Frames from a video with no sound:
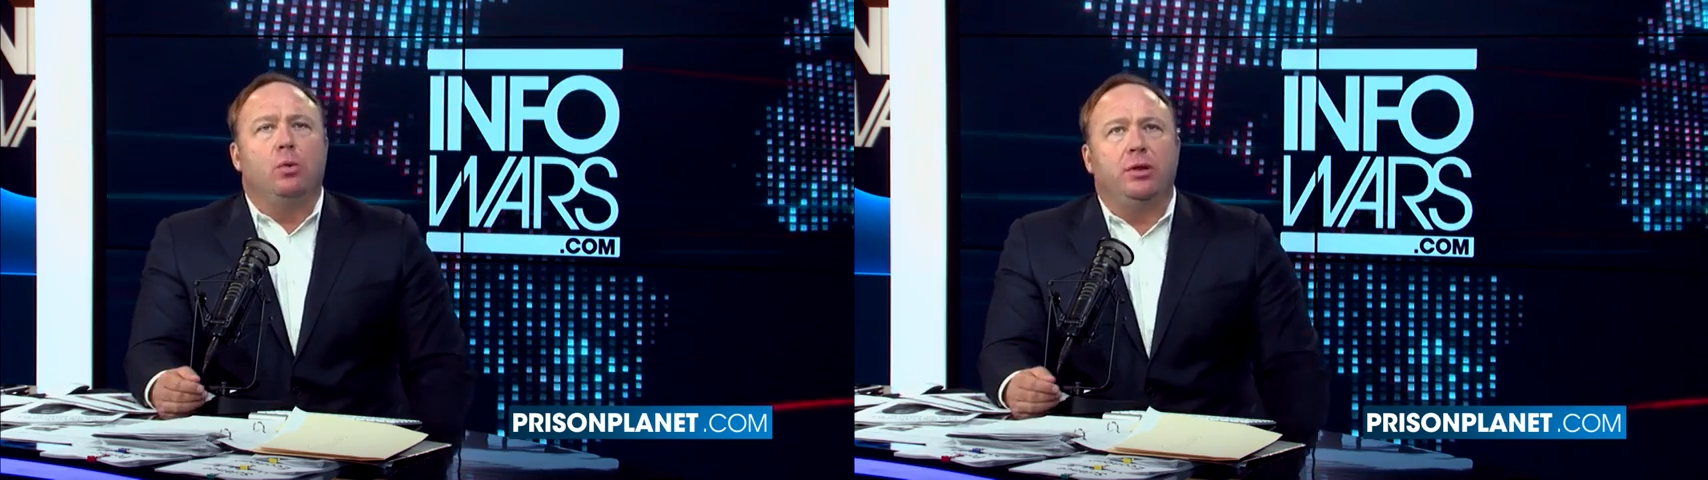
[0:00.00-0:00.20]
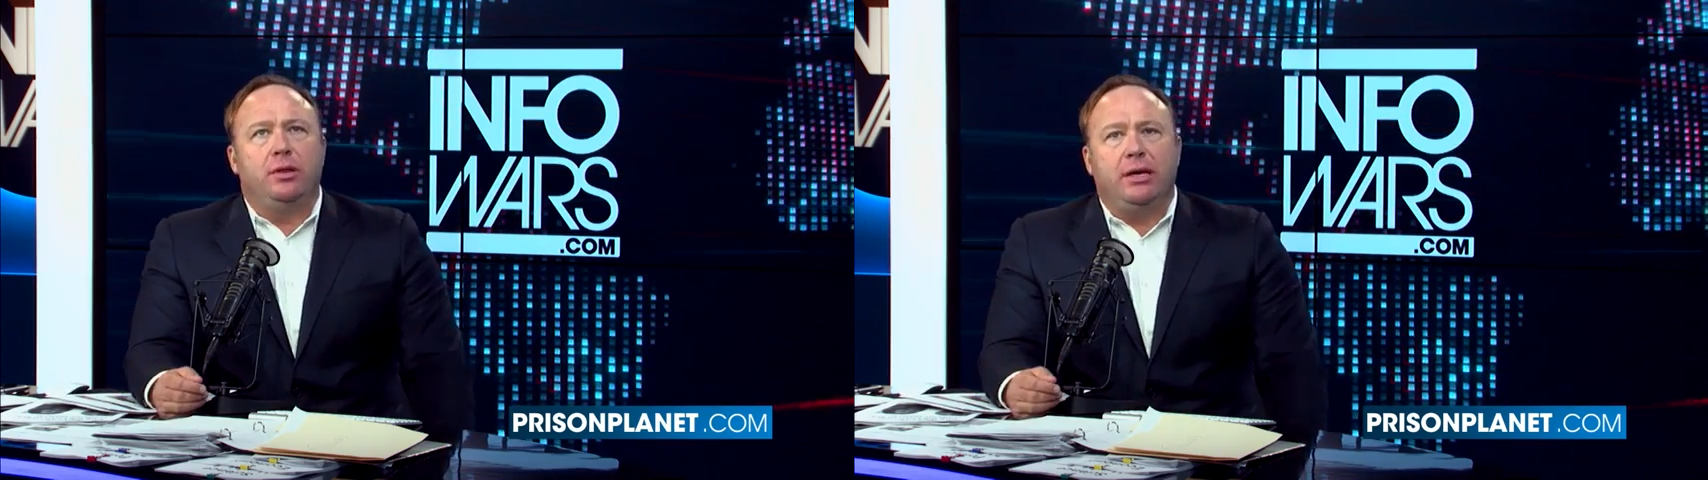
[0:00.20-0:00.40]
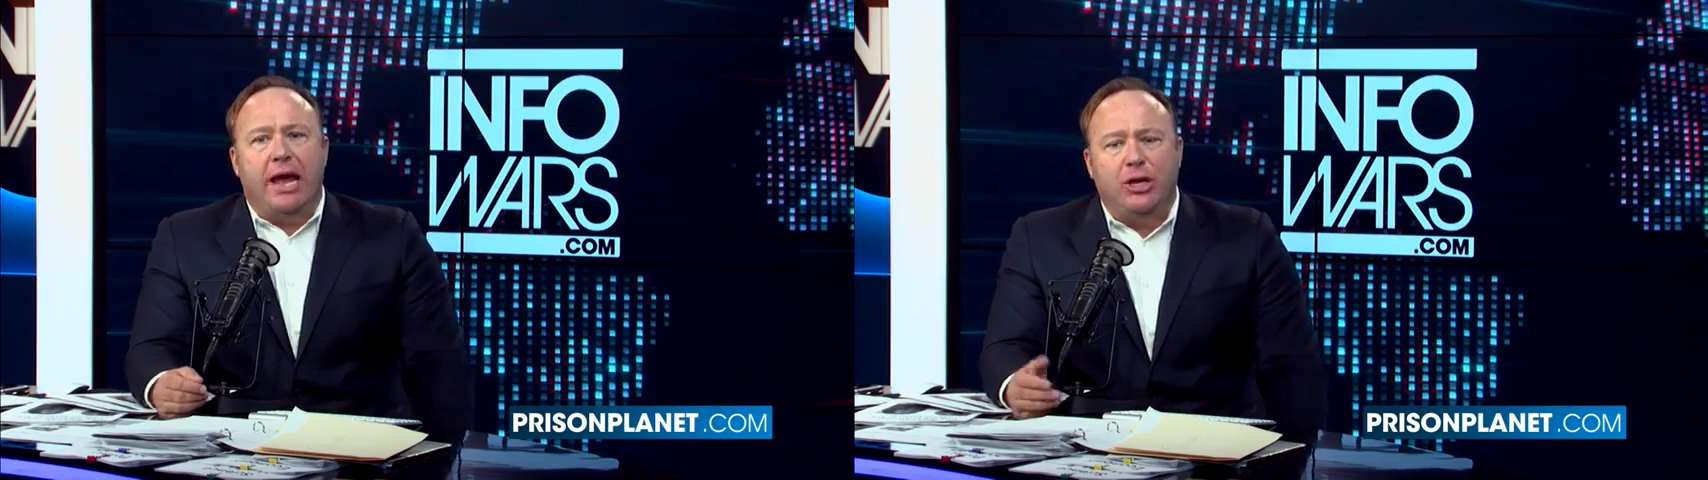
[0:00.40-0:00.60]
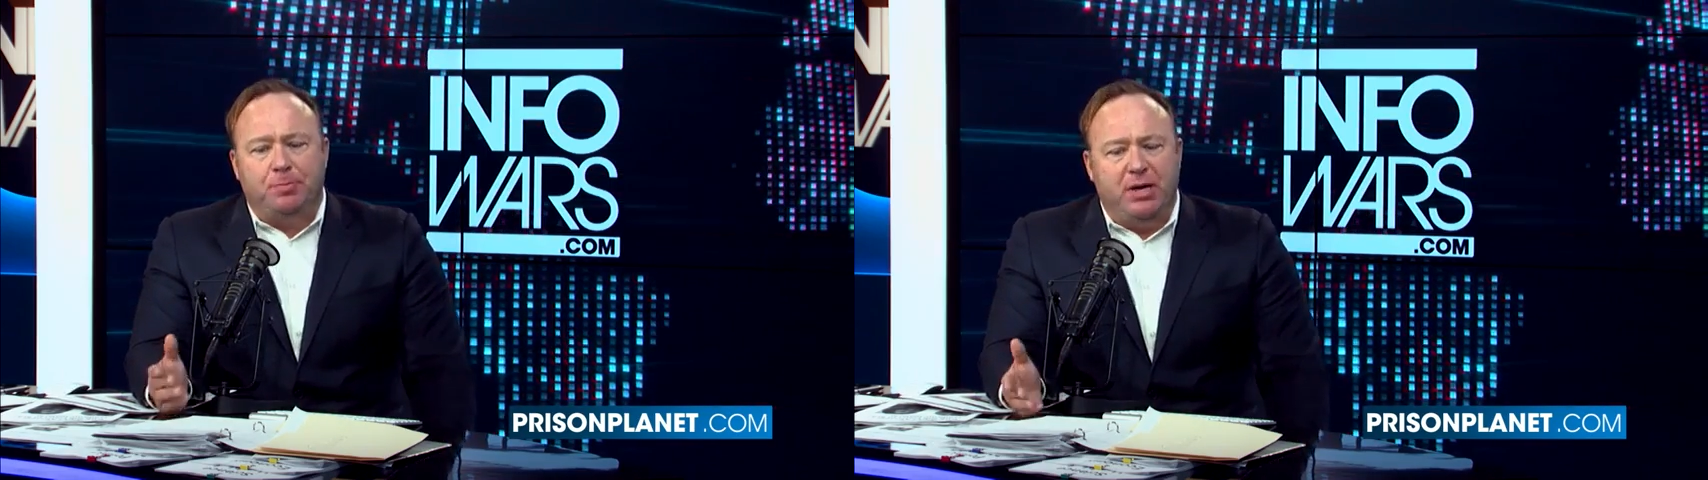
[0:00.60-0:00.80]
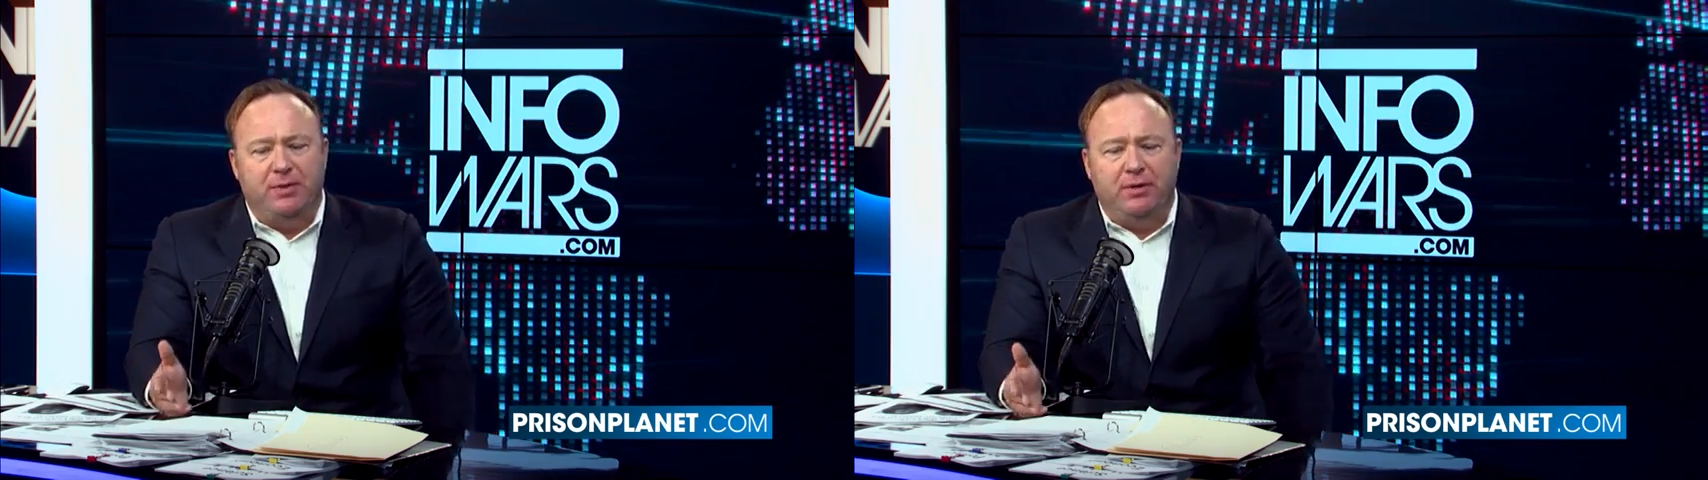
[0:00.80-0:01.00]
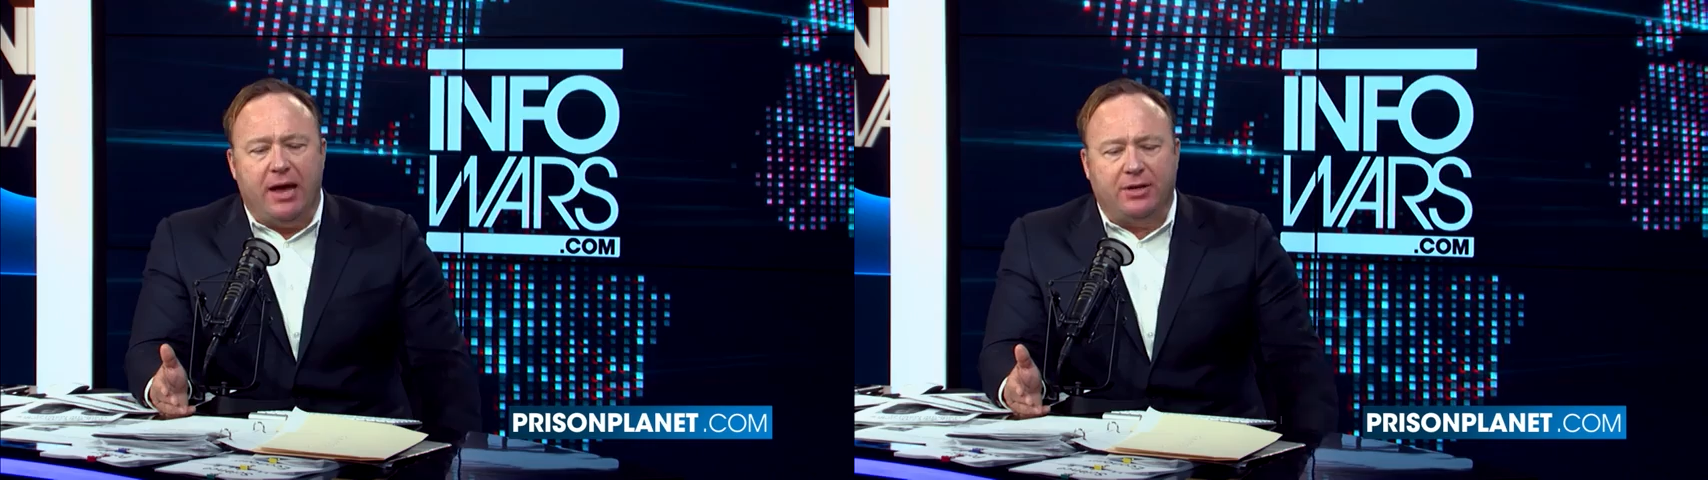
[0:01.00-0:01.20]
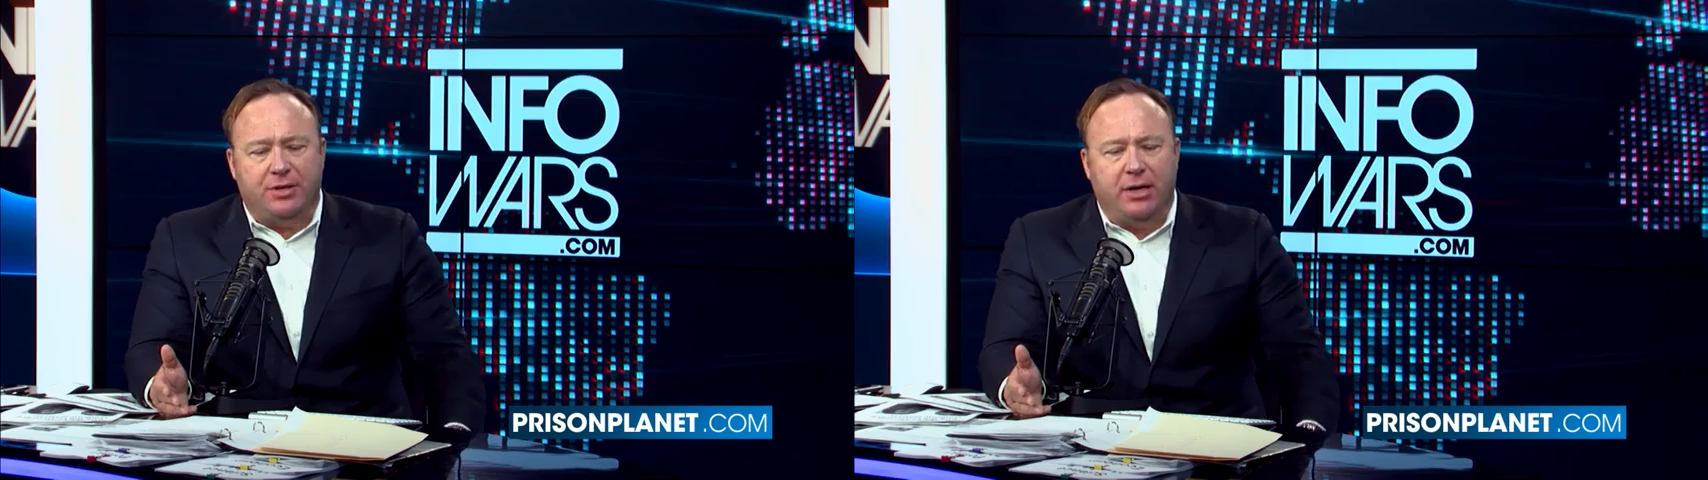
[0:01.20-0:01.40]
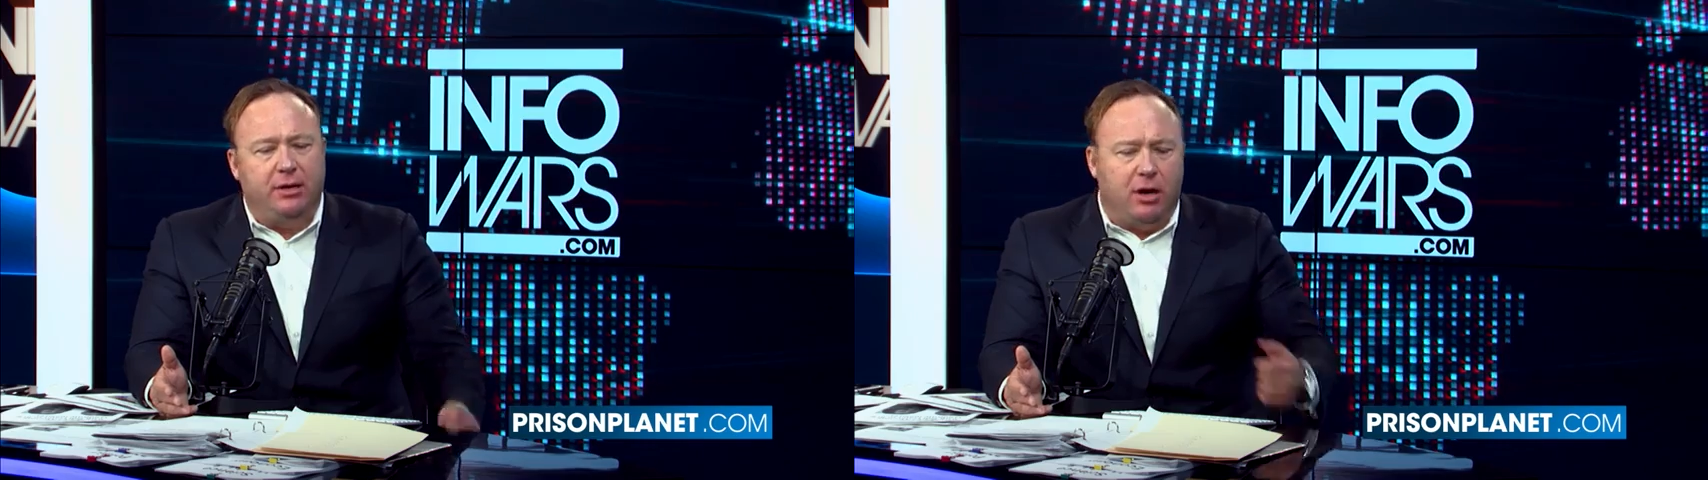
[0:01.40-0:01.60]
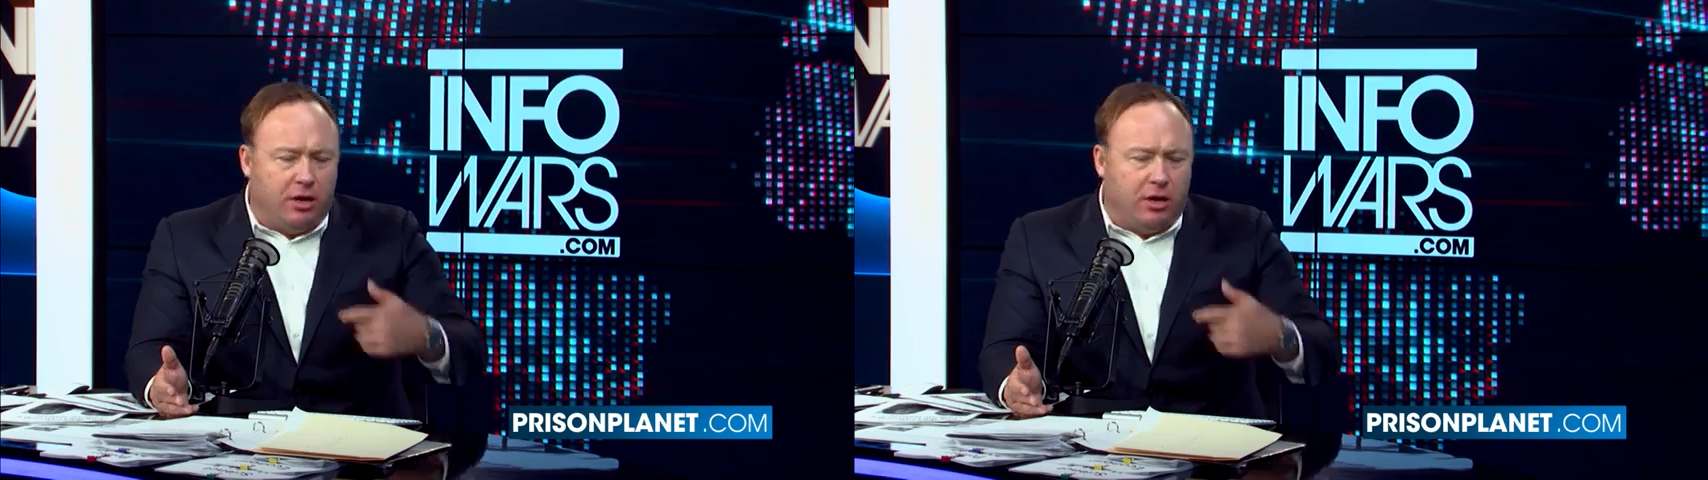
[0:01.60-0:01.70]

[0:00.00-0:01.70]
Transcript: with the HPV vaccine and,